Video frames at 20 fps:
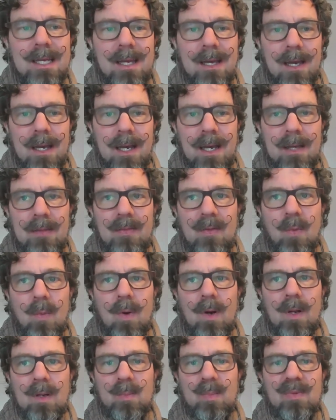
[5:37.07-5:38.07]
And the
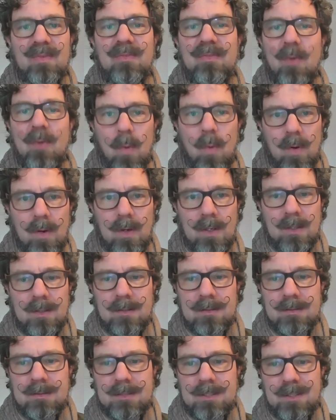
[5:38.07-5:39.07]
one
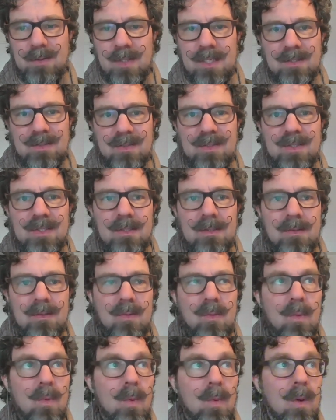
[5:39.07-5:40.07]
before 2002
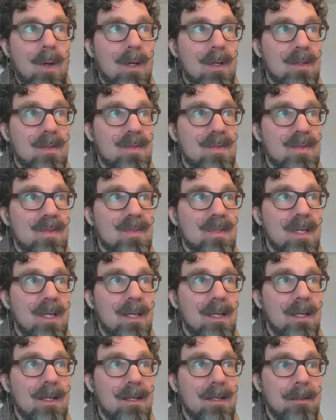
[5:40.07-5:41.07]
was
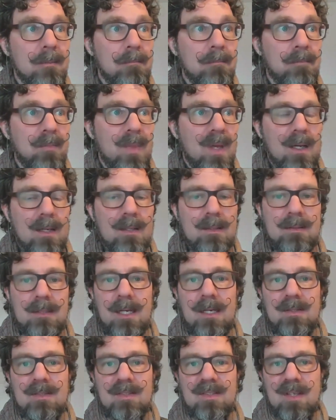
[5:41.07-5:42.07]

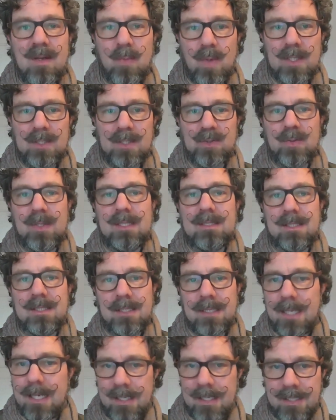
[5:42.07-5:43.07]
a somewhat
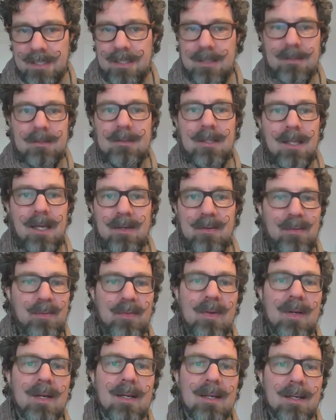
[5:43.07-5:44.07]
transatlantic
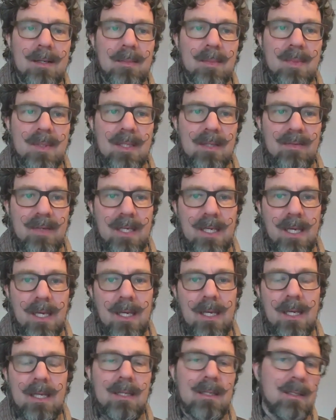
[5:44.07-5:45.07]
life, living
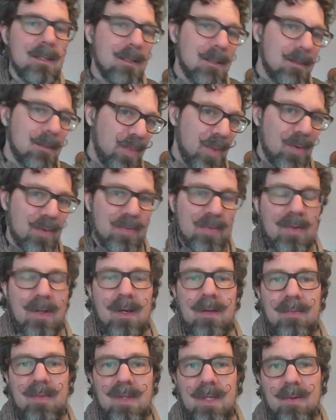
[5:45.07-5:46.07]
in both
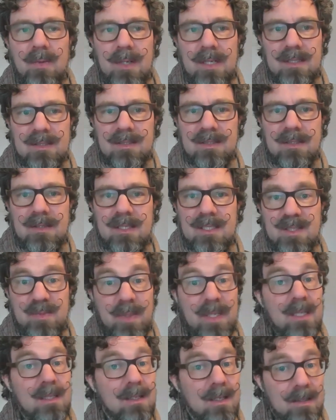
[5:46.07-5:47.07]
the US and then
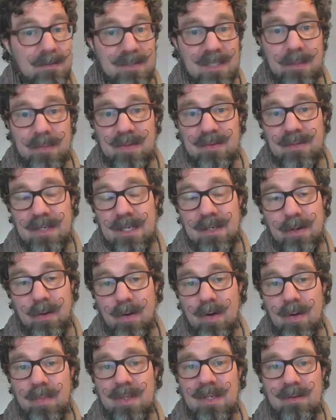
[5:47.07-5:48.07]
spending a lot of time in
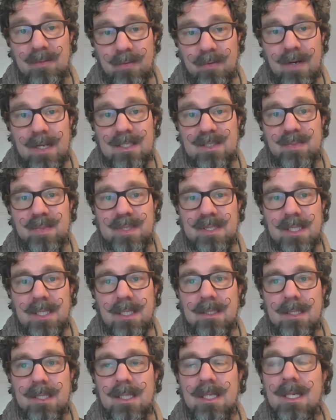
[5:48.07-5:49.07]
Europe and in France,
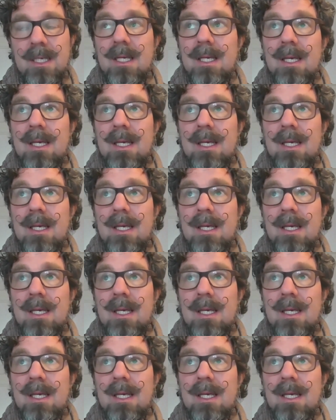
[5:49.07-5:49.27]
particularly.